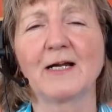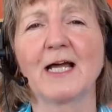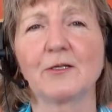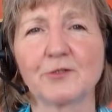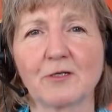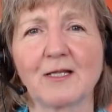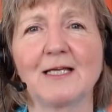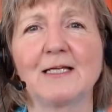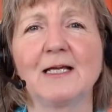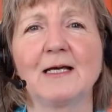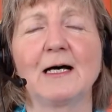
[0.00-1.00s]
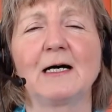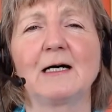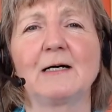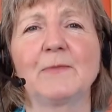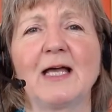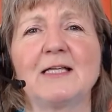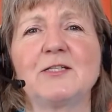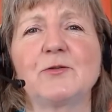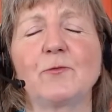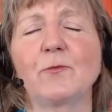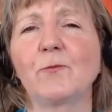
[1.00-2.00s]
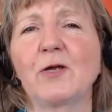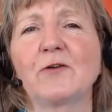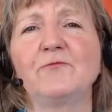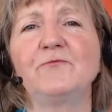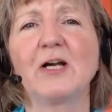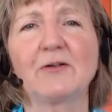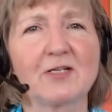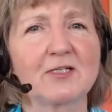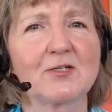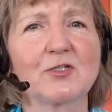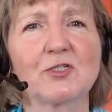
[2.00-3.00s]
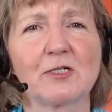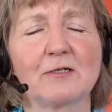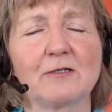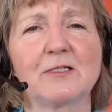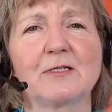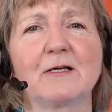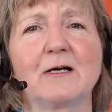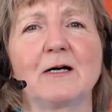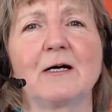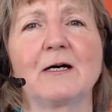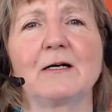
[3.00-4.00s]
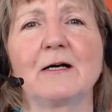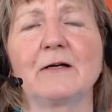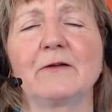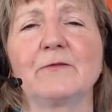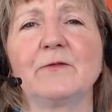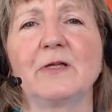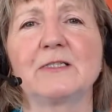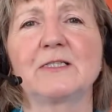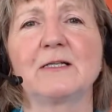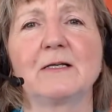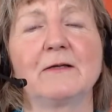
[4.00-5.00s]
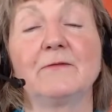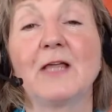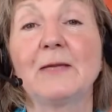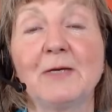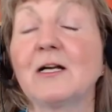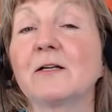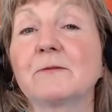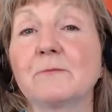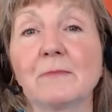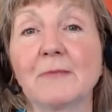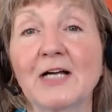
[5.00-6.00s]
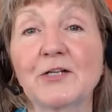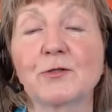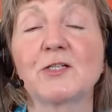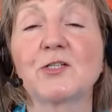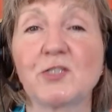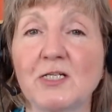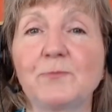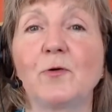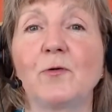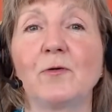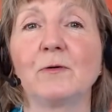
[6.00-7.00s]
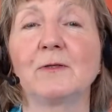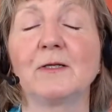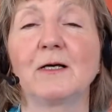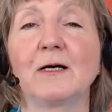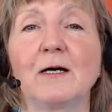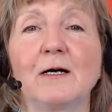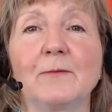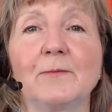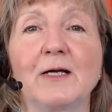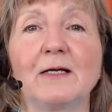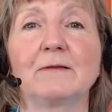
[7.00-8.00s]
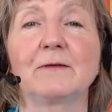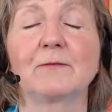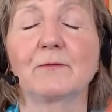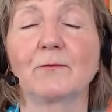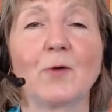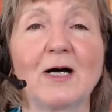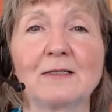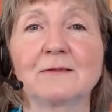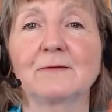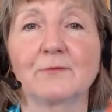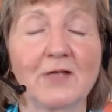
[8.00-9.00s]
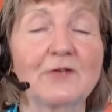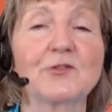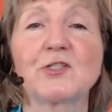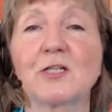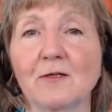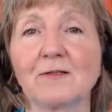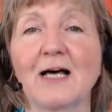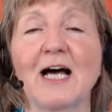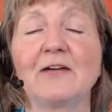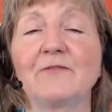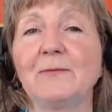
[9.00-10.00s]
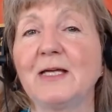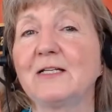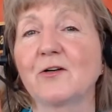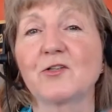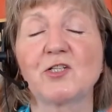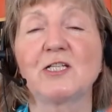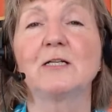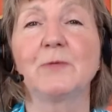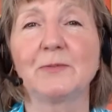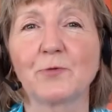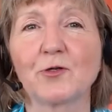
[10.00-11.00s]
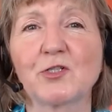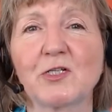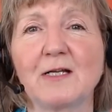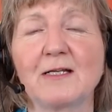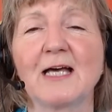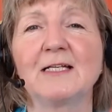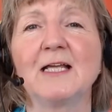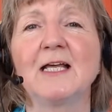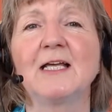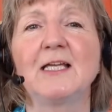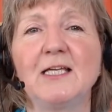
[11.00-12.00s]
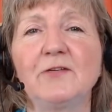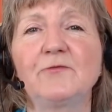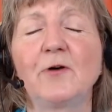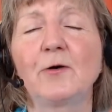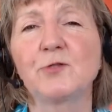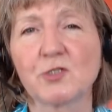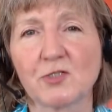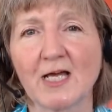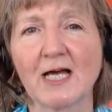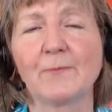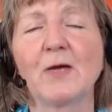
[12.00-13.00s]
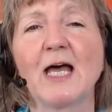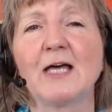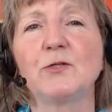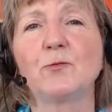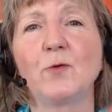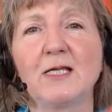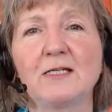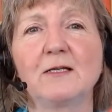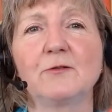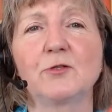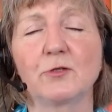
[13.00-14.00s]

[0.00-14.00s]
are elderly um, and we are very concerned uh, that they may not actually see Paul um, while they're still alive, they may not see him in person again. He phones them and we